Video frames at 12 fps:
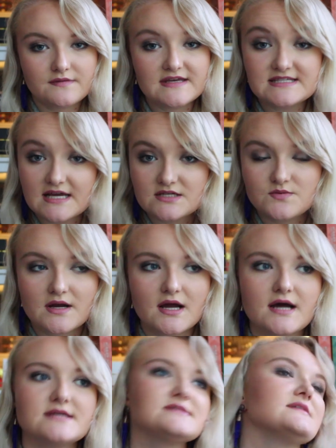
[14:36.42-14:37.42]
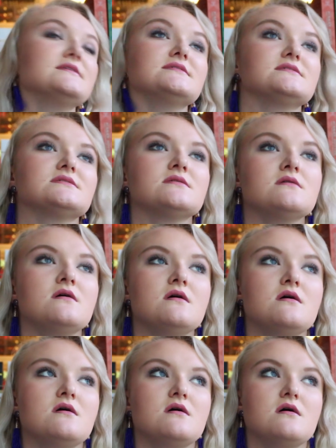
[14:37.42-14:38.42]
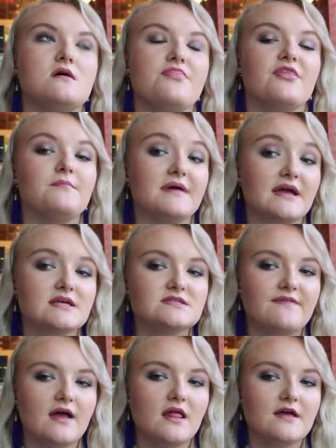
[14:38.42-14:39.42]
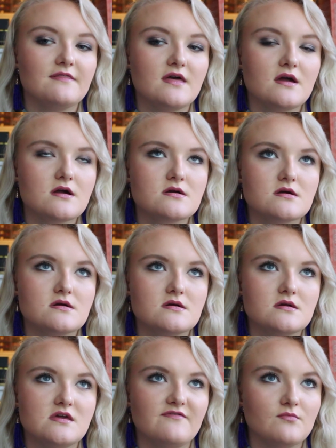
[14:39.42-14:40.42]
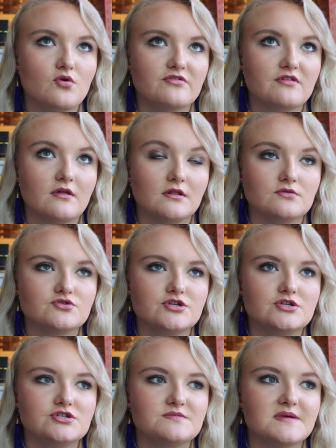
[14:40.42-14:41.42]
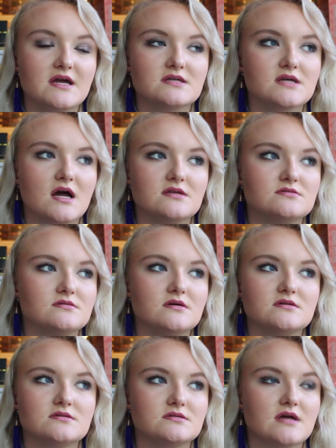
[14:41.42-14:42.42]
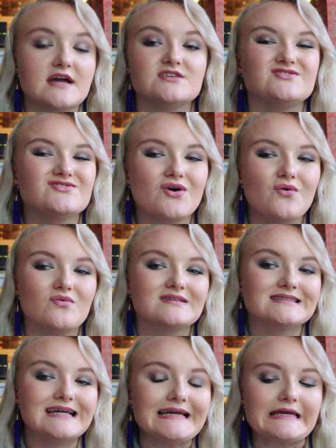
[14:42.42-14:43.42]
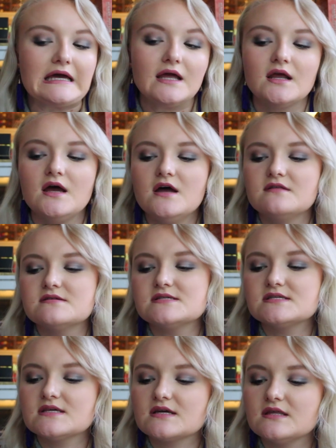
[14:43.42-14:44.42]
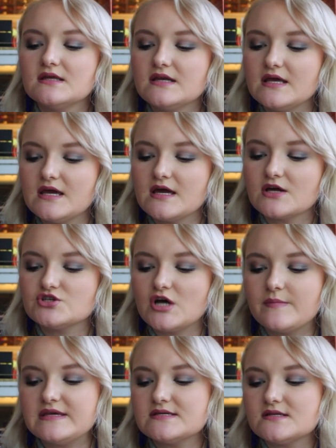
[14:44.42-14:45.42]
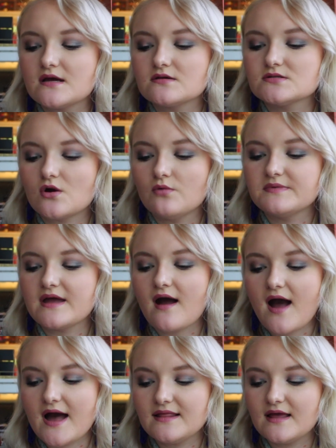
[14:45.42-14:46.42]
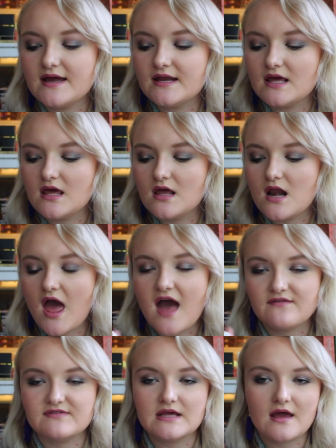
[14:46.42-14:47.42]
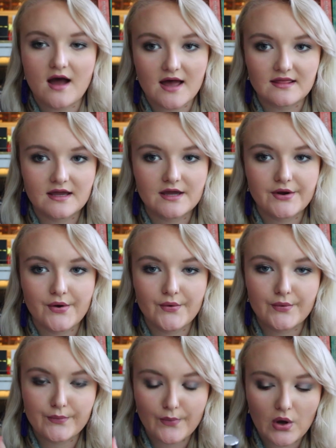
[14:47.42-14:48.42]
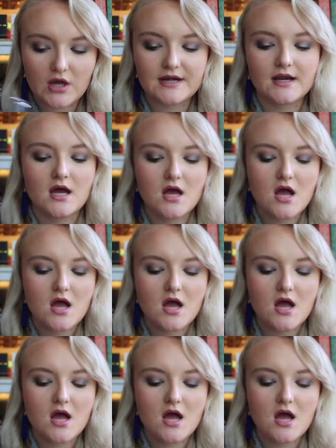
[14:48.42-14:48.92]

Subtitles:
This next one, guys, is the biggest fail, I think, even more than the lotion, just because I don't like it. This is the Clinique Chubby Stick Sculpting Highlight in Hefty Highlight 01.